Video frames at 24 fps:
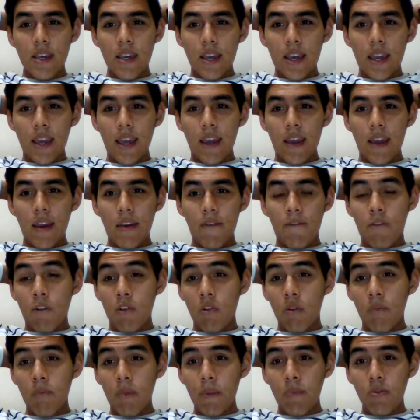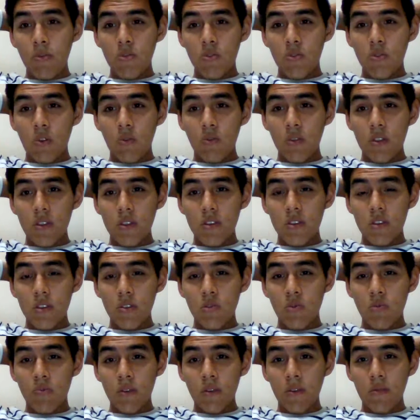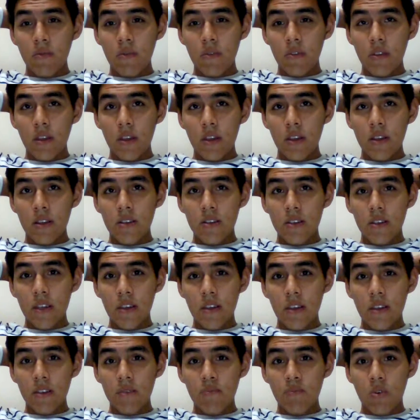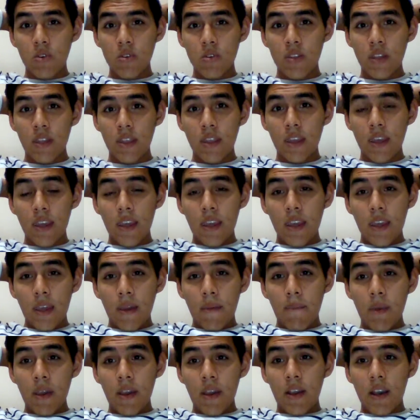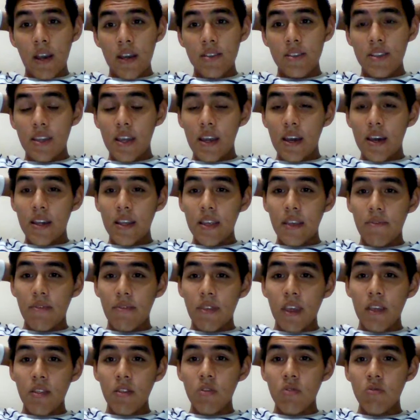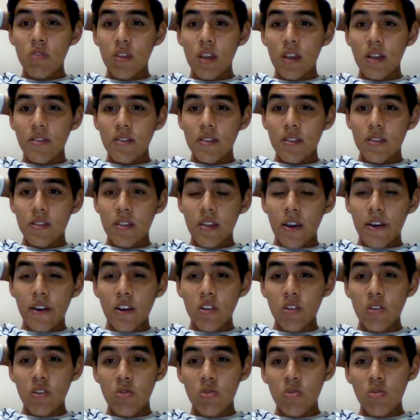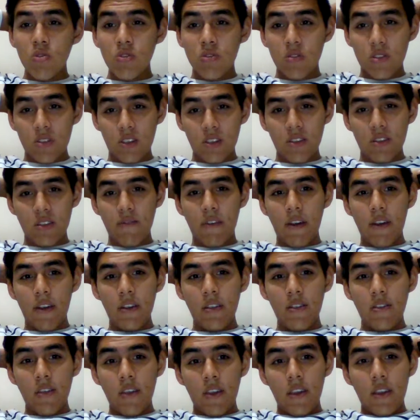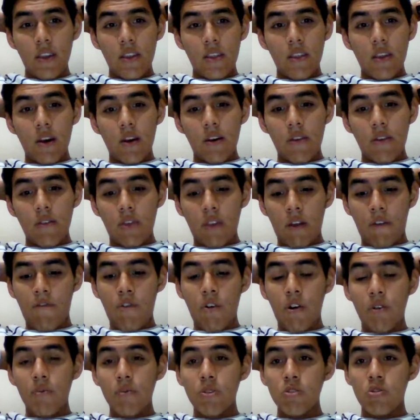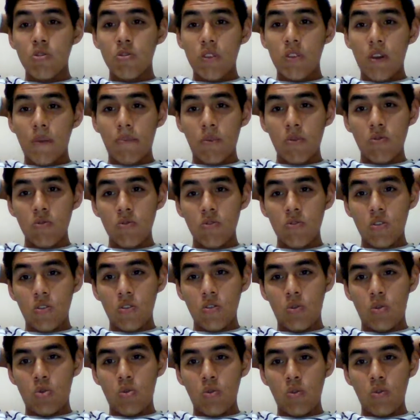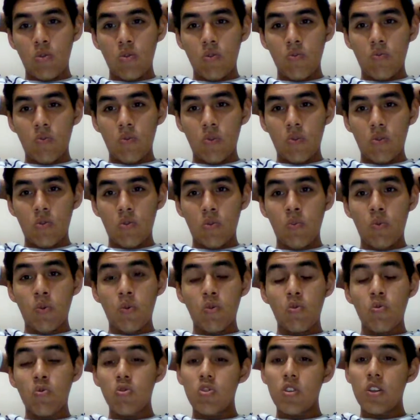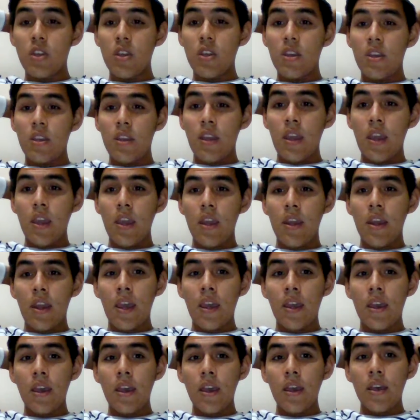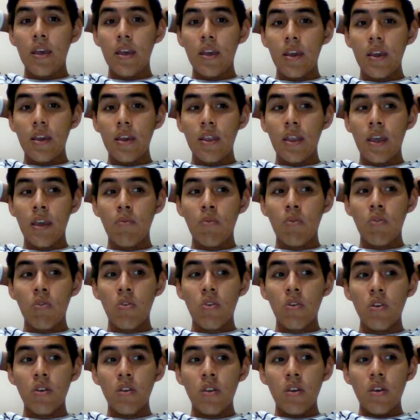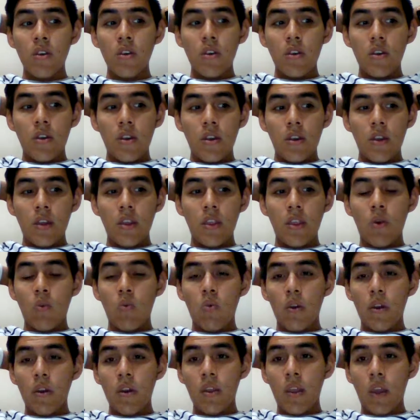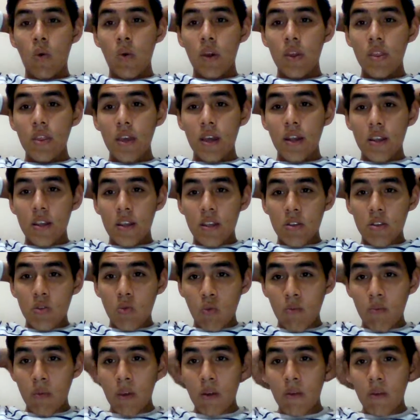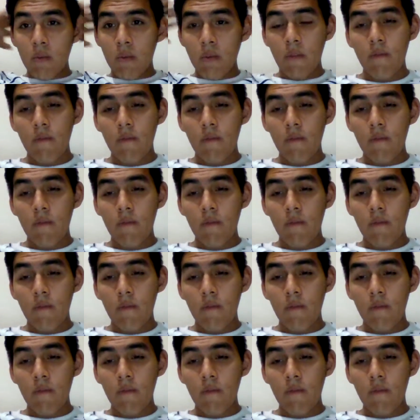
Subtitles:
for all people to know in this issue is important because if they know this, they are going to incentivize the farmers or the producers to produce in a more in a way that it will be